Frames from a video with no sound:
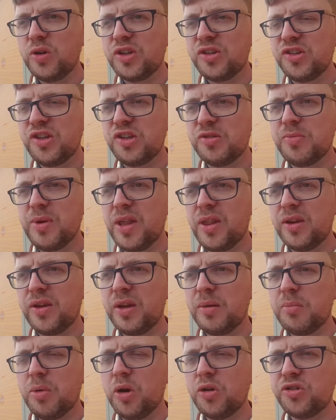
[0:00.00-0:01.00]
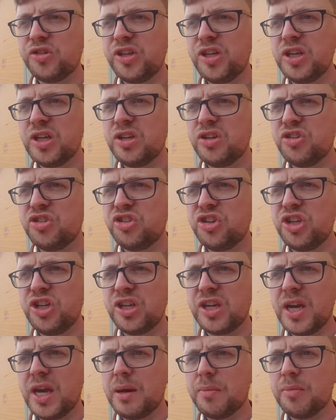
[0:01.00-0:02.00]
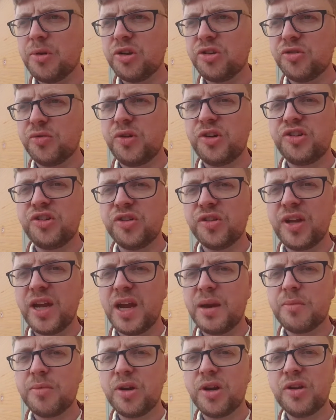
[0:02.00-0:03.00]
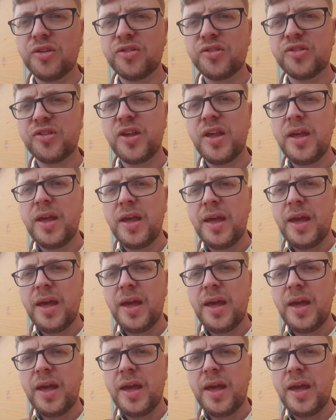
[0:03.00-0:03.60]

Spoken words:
which is better than most ENG cameras, traditional cameras,